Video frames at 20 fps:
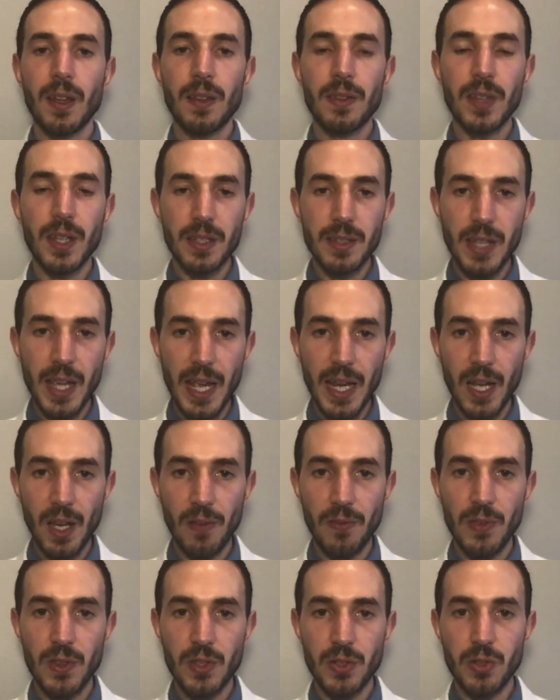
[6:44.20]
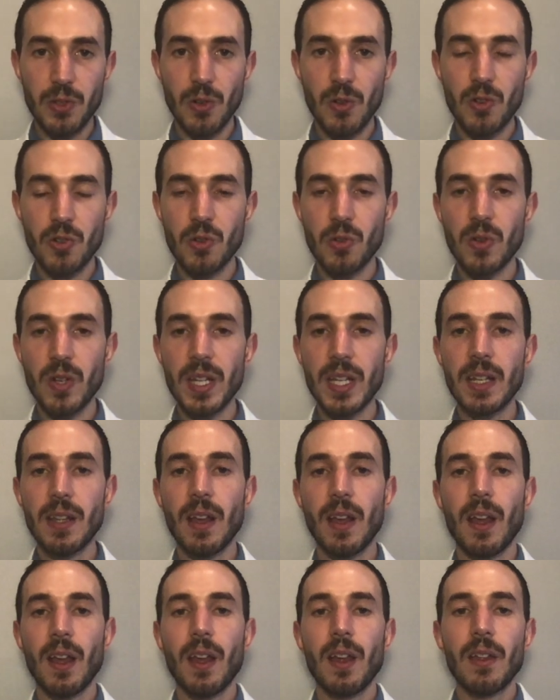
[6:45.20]
The day of the surgery,
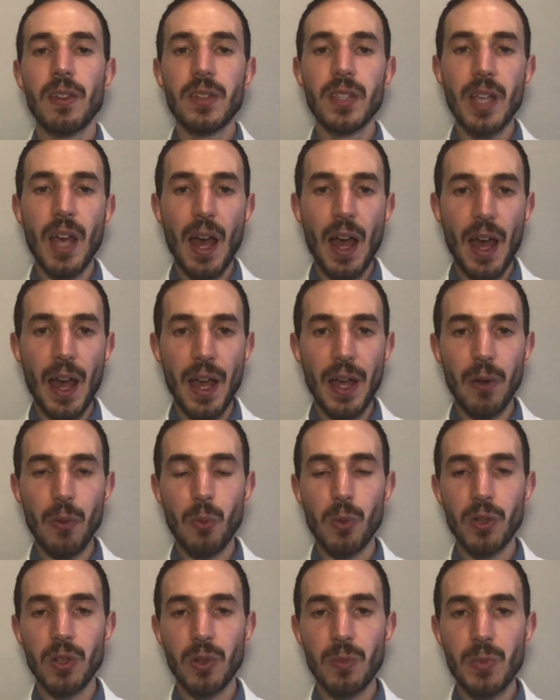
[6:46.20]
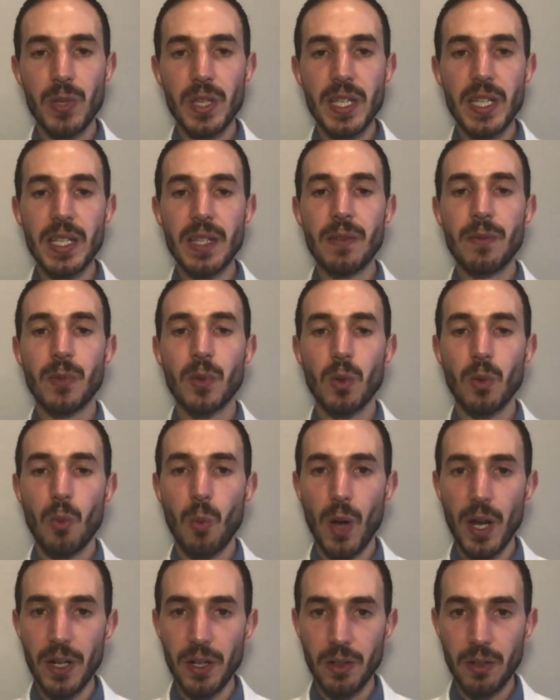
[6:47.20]
the eye will be
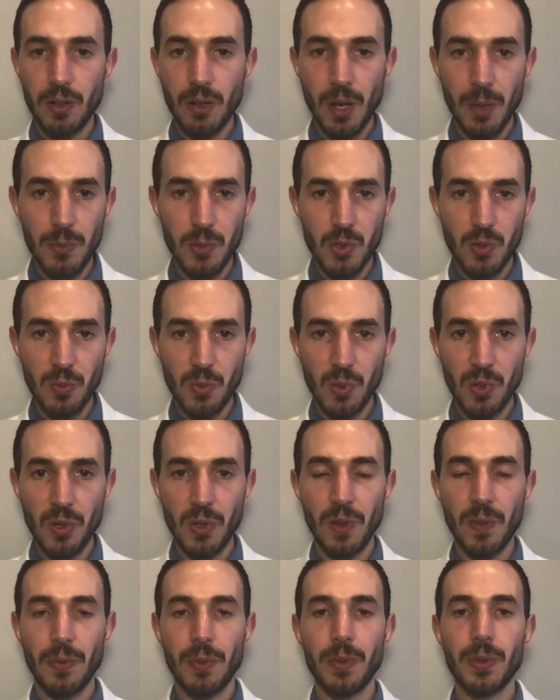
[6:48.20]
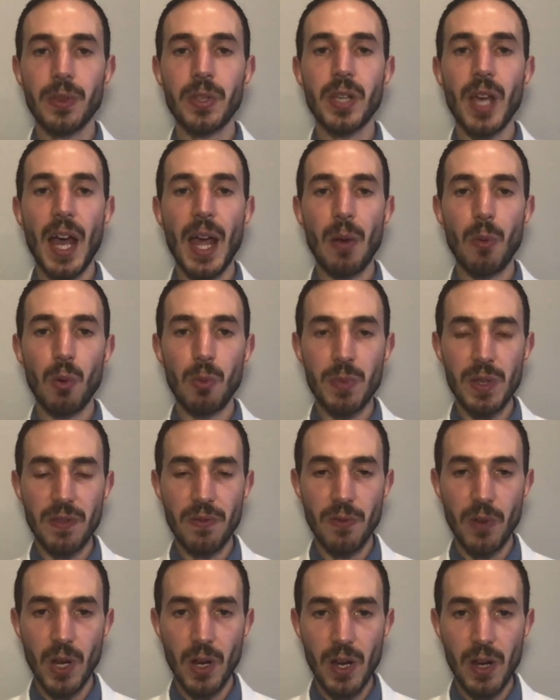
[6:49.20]
quite uncomfortable. The eye will be
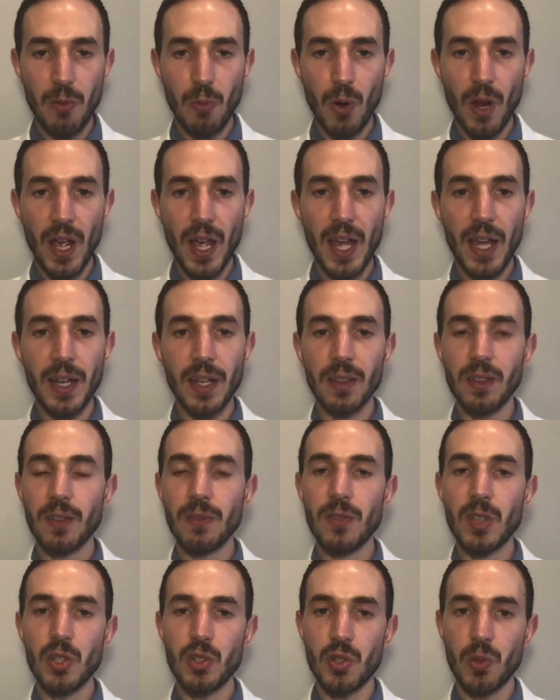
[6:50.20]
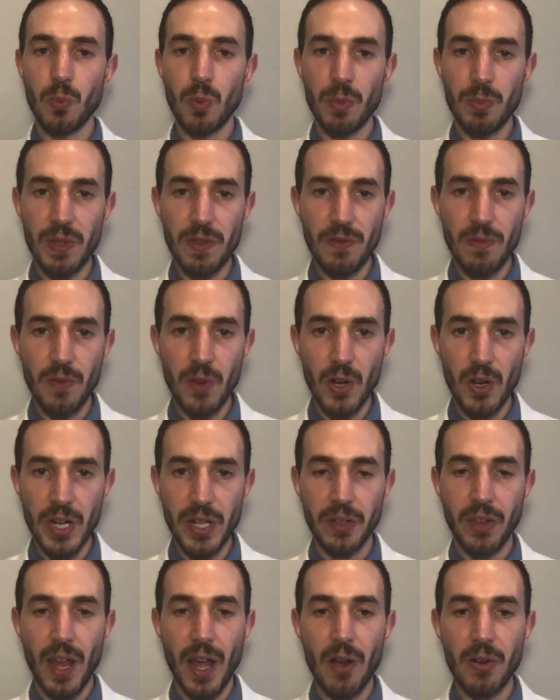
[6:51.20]
very red, and the vision will be very
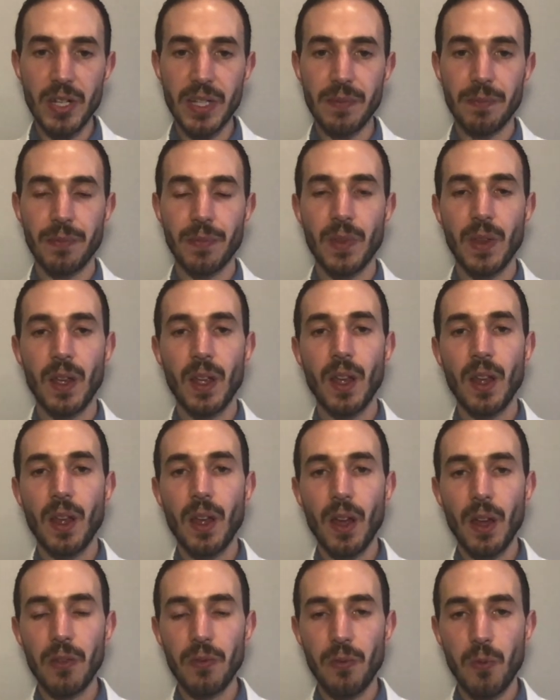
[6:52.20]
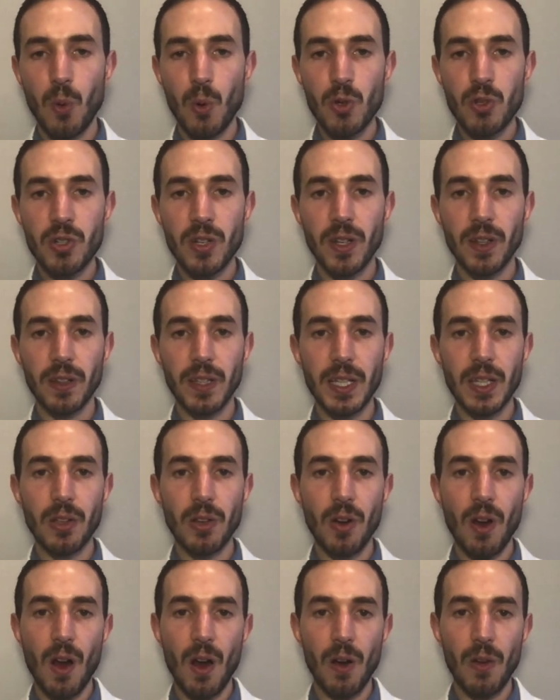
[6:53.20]
cloudy. Unfortunately,
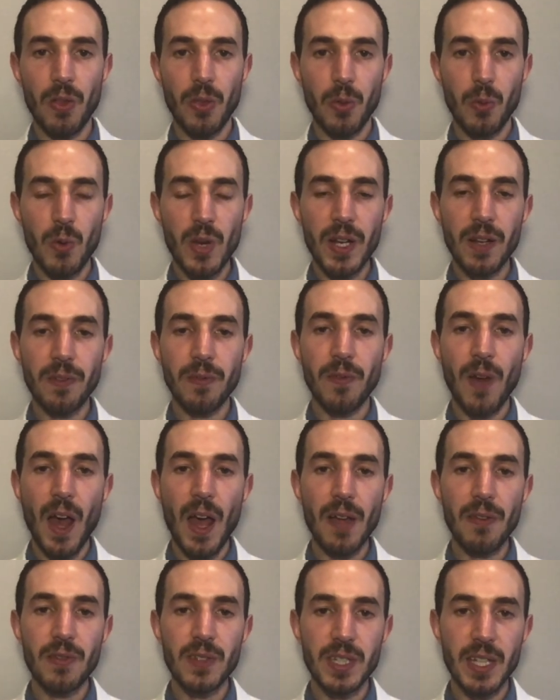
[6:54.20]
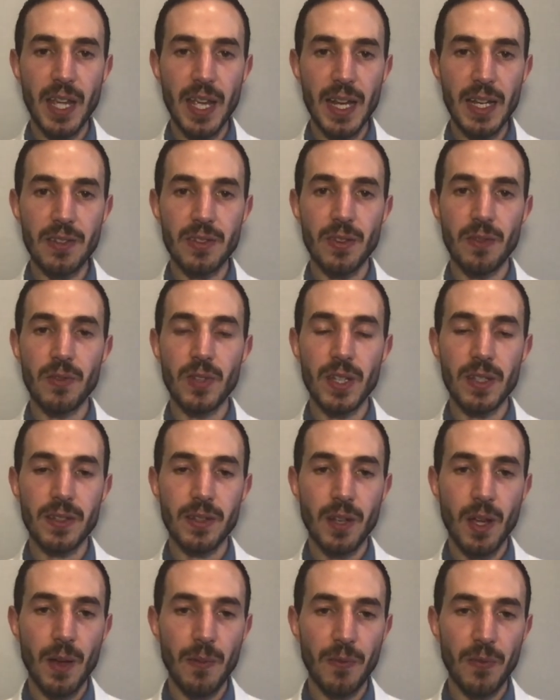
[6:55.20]
there are 3 to 5 days of
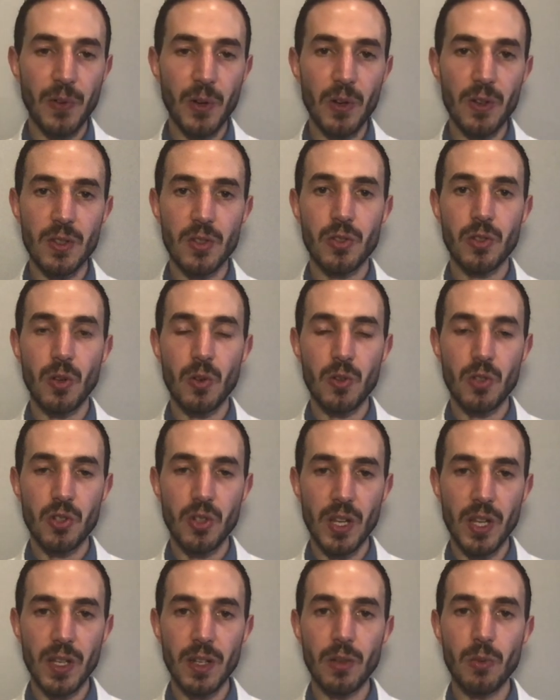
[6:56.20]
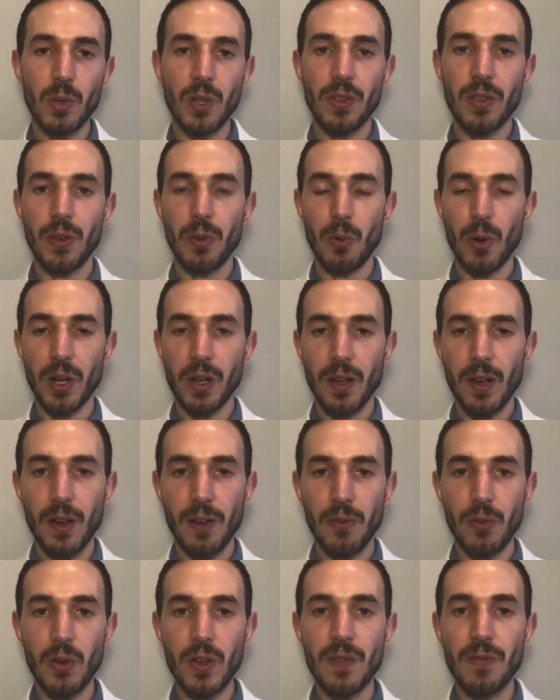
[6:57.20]
discomfort associated with the
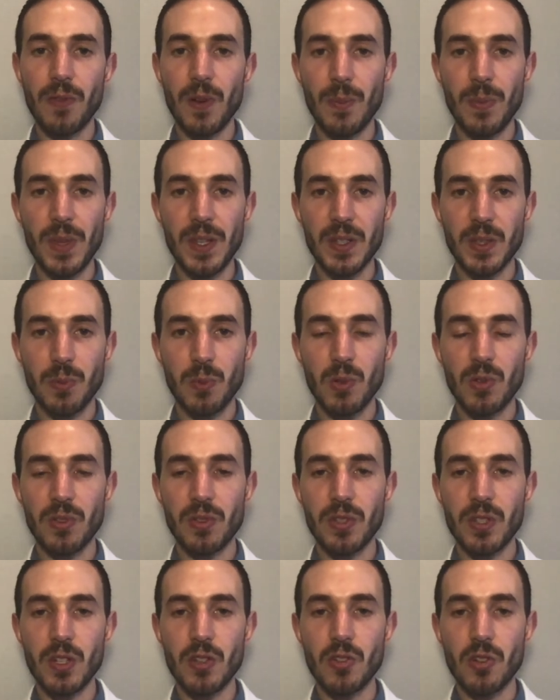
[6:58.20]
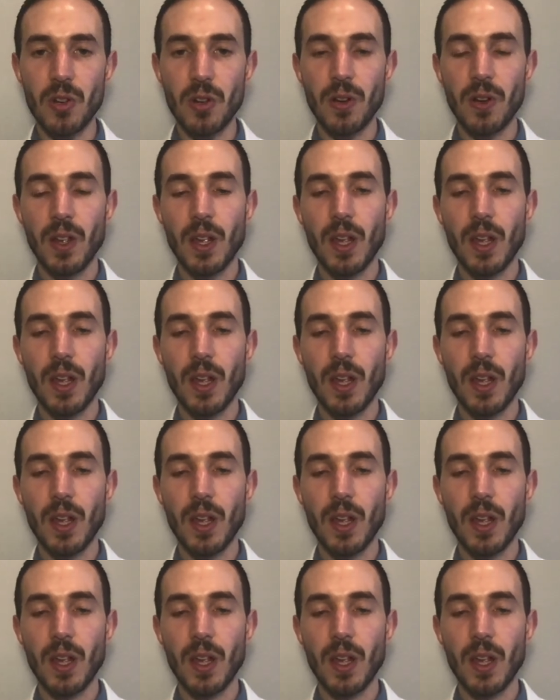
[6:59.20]
recovery from this procedure.